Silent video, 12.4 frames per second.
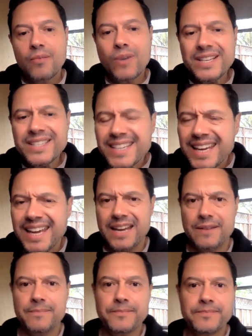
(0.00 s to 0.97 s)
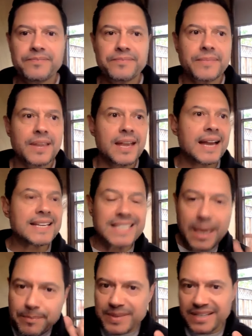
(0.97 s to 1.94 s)
Once again,
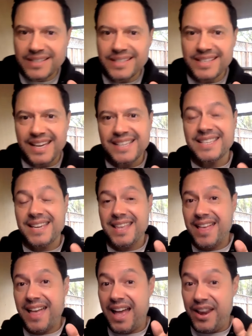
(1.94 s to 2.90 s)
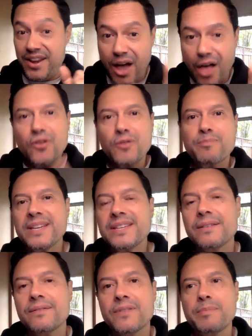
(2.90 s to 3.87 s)
acceptance is another
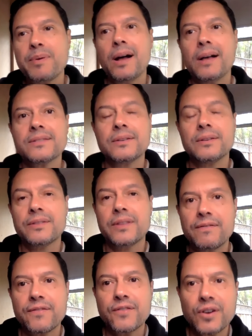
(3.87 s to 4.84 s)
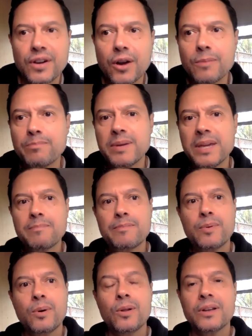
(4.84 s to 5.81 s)
piece of the puzzle that for a lot of
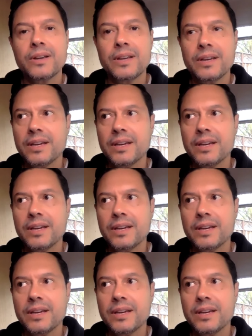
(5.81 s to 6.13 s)
people